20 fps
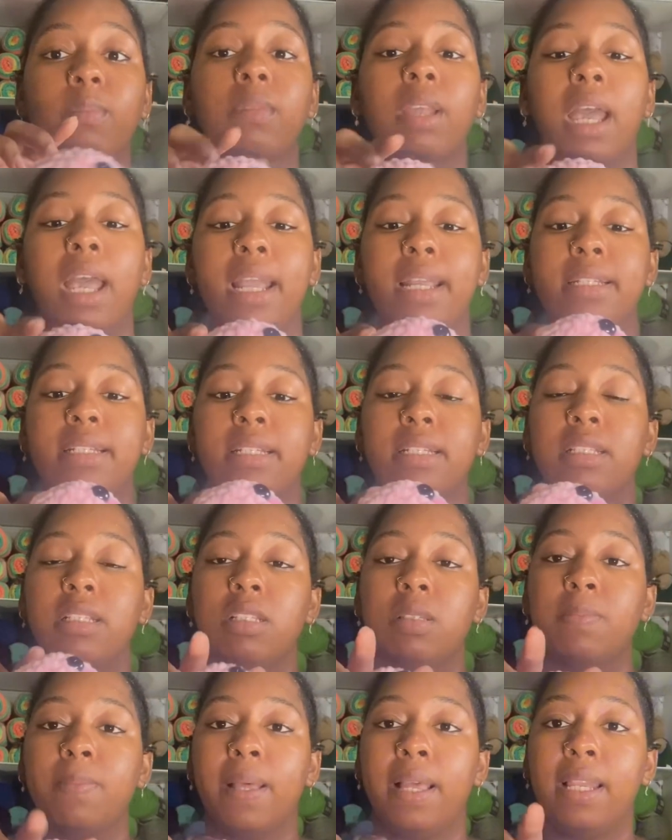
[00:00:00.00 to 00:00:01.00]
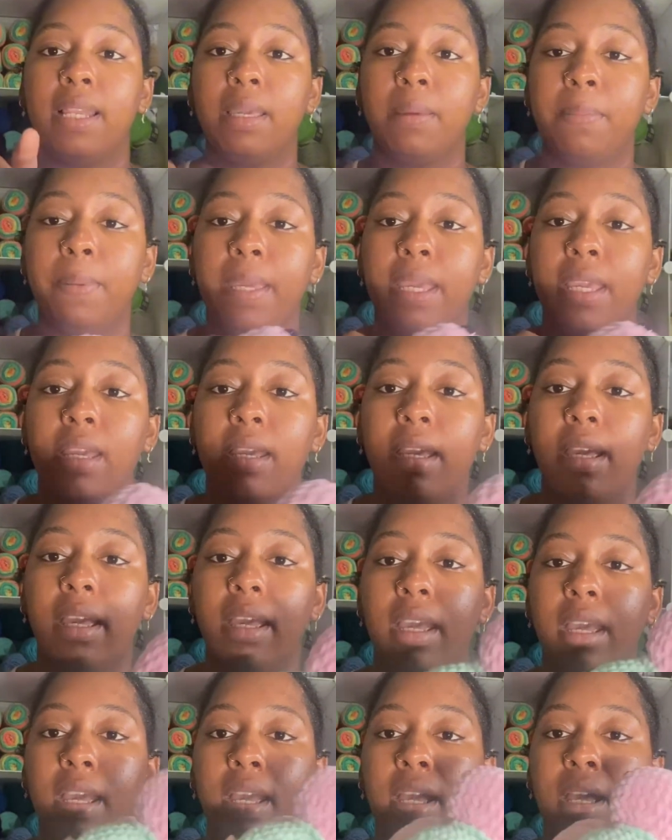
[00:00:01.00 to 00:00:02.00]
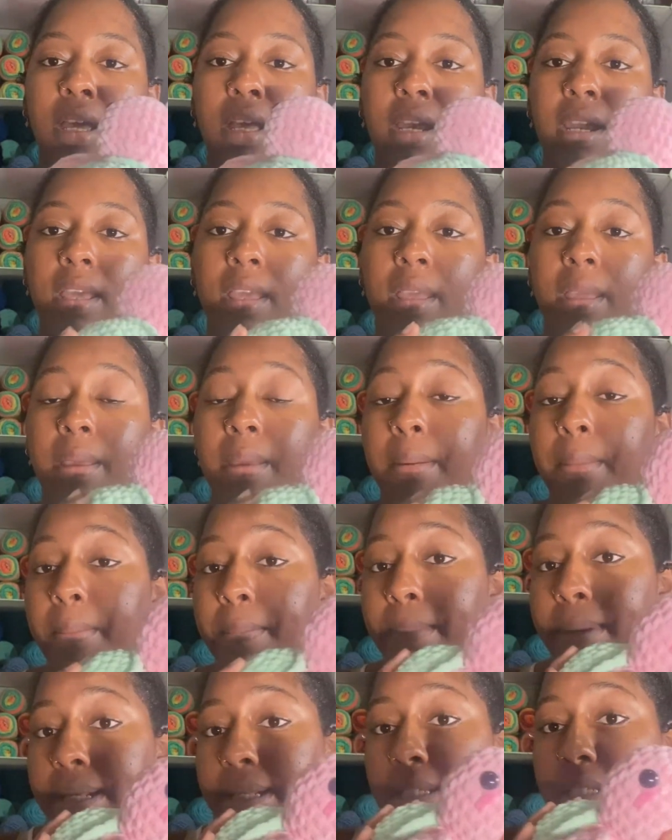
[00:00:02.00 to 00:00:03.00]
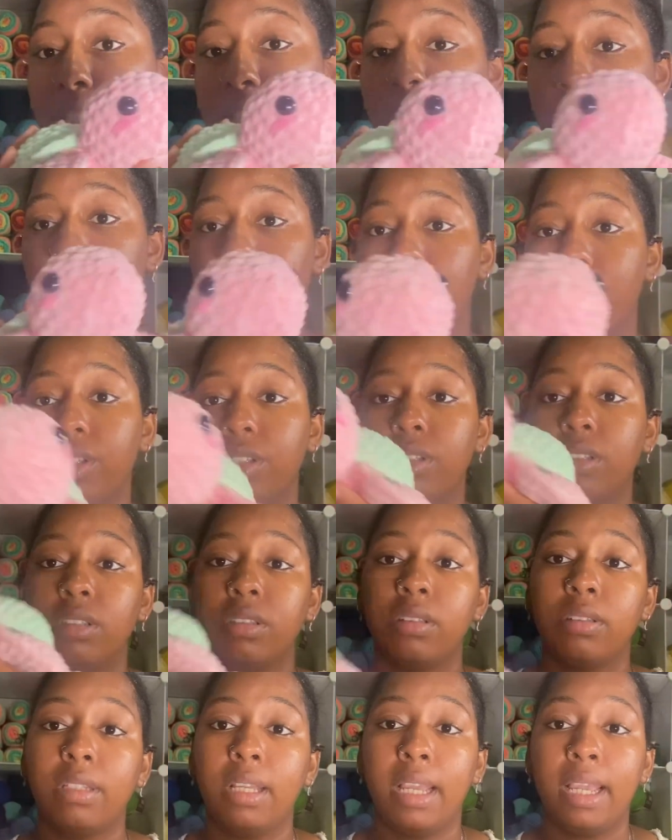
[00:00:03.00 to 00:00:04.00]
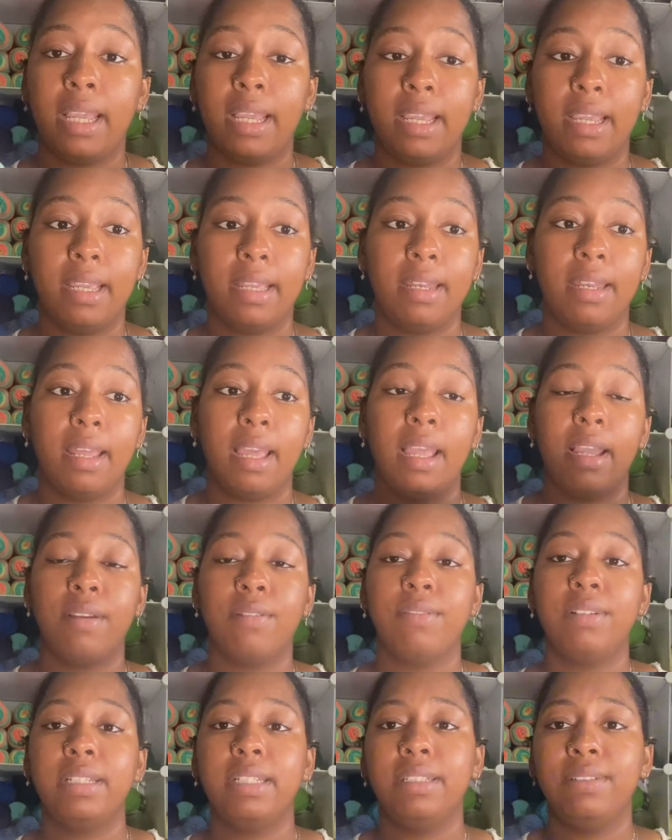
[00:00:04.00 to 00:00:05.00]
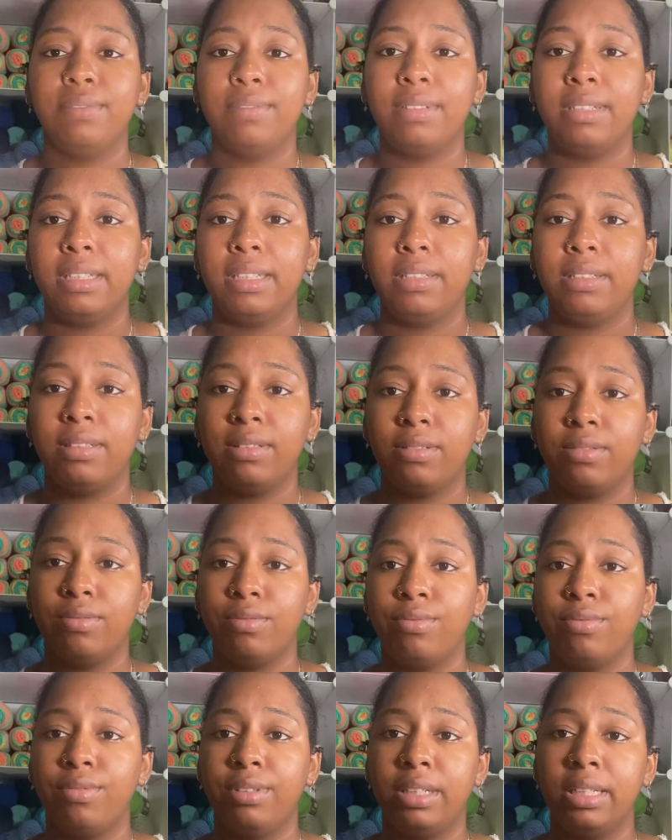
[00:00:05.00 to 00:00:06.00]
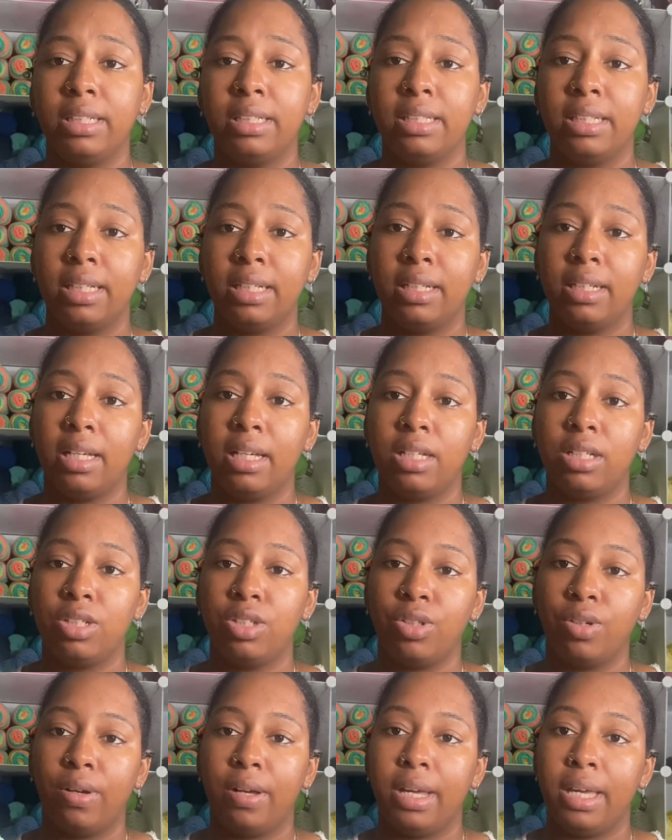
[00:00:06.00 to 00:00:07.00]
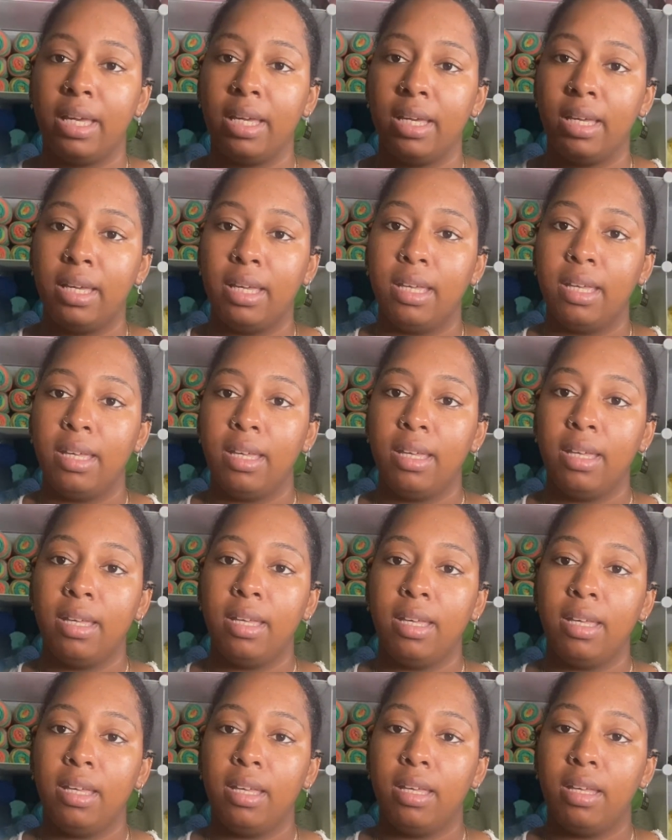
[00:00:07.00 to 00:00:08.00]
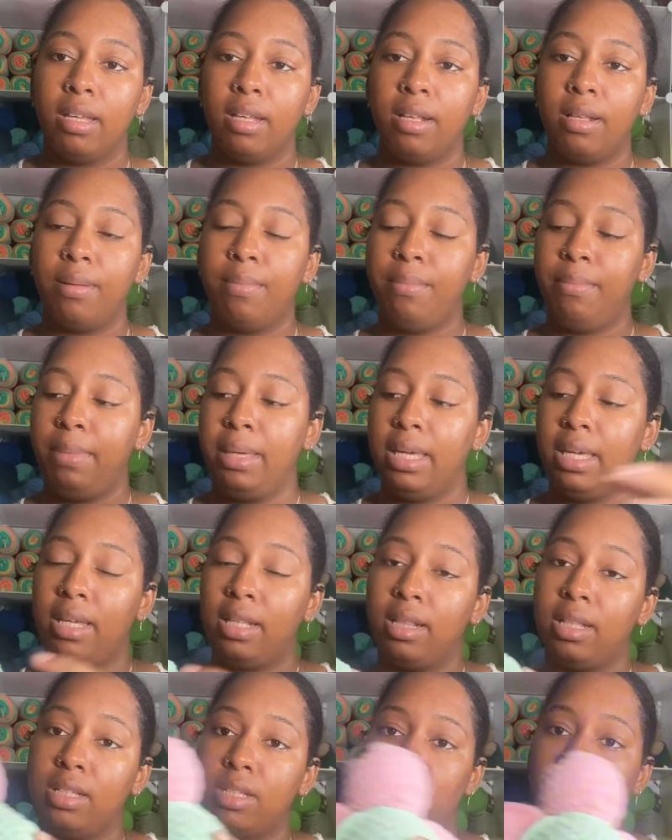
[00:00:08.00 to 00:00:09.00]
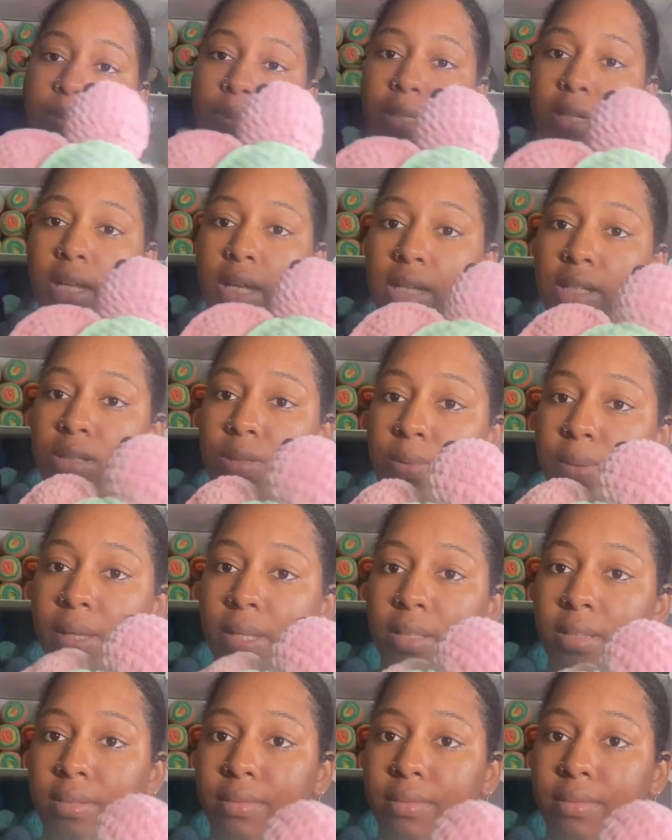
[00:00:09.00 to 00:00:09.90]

And minty turtle, and I really did enjoy making this one as well.